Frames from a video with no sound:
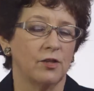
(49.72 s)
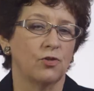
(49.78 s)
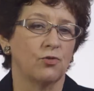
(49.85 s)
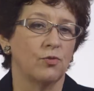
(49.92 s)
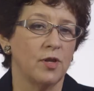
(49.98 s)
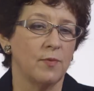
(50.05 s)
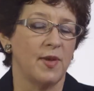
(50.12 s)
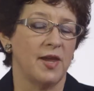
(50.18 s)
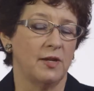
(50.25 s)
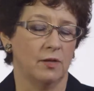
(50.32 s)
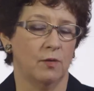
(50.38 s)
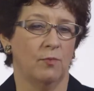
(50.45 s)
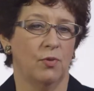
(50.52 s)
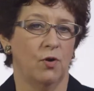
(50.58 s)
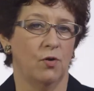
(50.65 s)
three main
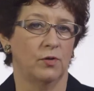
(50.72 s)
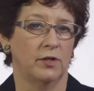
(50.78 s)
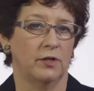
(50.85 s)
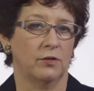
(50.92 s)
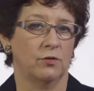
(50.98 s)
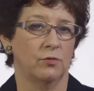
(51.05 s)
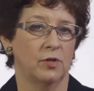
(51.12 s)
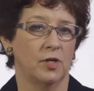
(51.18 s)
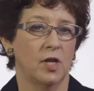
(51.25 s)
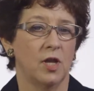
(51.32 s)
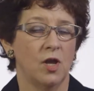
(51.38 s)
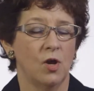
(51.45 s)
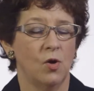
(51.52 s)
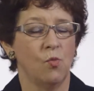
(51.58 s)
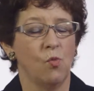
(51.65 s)
components to it.
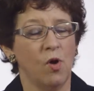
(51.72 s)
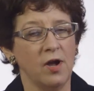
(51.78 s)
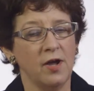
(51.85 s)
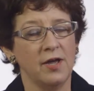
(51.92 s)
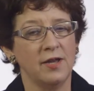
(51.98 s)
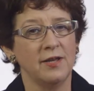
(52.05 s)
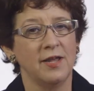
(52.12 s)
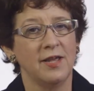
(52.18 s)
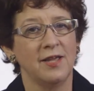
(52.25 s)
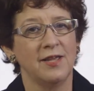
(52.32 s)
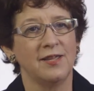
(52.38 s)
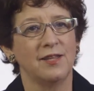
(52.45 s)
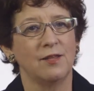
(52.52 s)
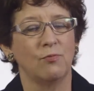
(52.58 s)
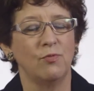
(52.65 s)
One
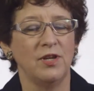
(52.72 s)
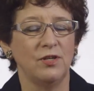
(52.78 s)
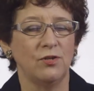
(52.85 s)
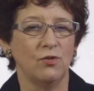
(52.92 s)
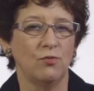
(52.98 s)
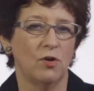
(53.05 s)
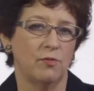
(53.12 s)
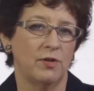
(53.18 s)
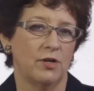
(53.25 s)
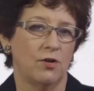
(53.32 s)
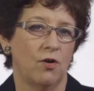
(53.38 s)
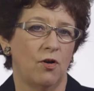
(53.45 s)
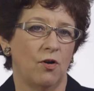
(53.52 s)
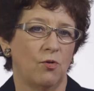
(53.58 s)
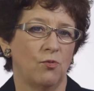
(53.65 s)
is we do what we
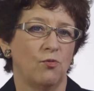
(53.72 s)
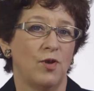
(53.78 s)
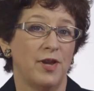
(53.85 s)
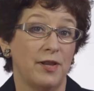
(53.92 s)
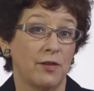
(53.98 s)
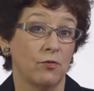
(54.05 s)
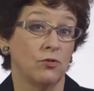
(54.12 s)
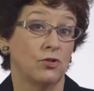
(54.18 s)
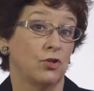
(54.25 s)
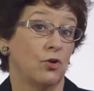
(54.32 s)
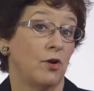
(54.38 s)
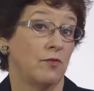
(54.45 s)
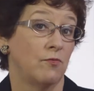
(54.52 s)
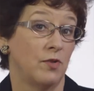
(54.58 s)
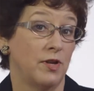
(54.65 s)
call research
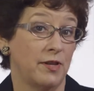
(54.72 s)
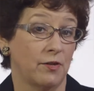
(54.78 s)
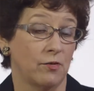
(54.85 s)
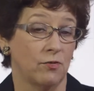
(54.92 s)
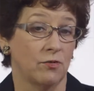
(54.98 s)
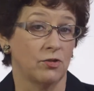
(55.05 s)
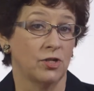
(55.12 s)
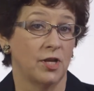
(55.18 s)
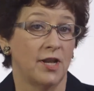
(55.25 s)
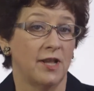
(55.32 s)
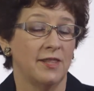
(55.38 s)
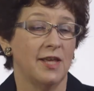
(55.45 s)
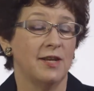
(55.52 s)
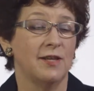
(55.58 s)
on research. That